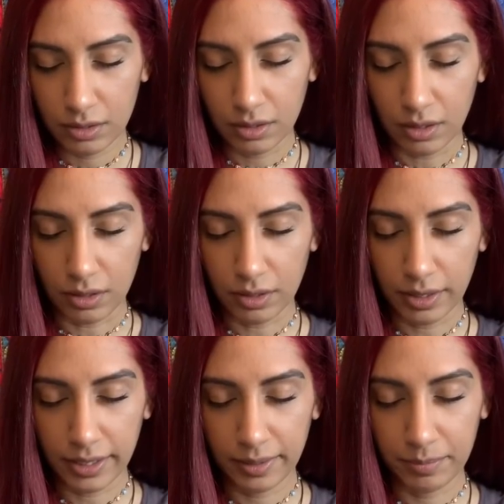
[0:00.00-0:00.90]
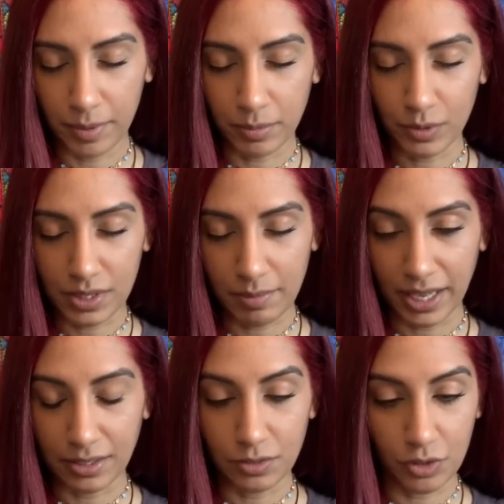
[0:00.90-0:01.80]
Oh, I'm losing
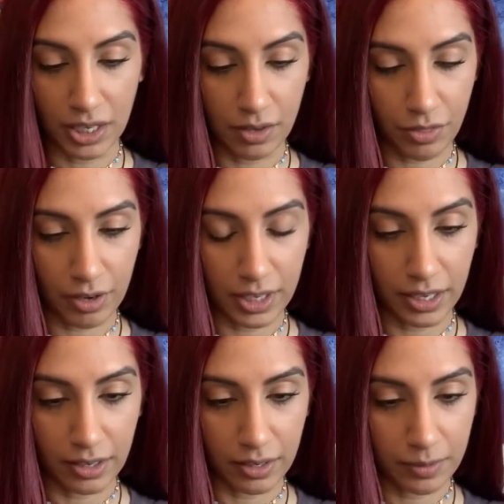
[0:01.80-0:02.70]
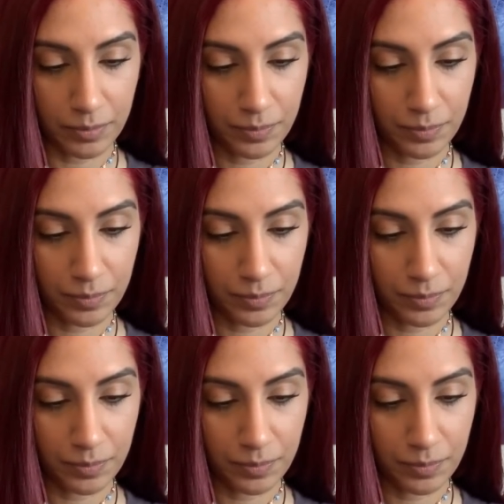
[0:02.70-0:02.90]
my train of thought here.